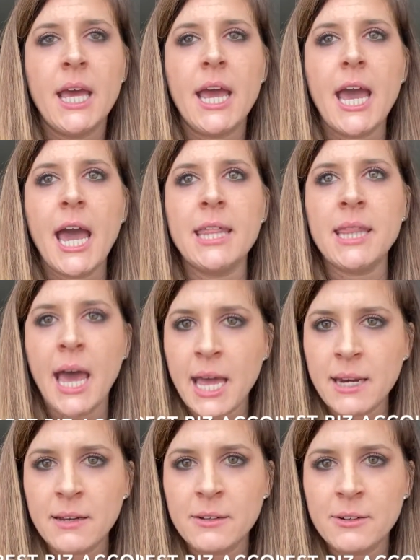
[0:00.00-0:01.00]
And
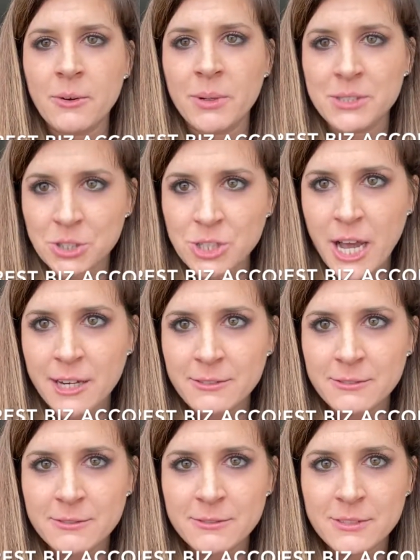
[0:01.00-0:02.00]
then once you're done,
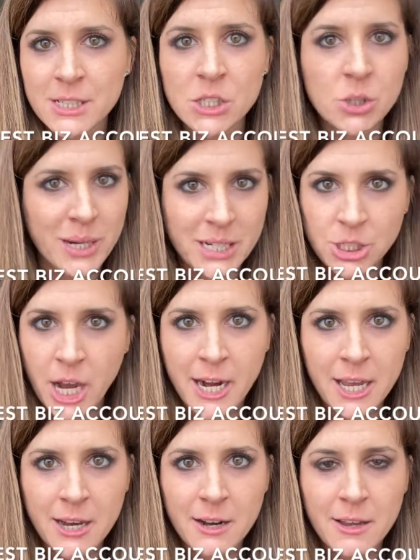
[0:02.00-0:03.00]
screenshot it,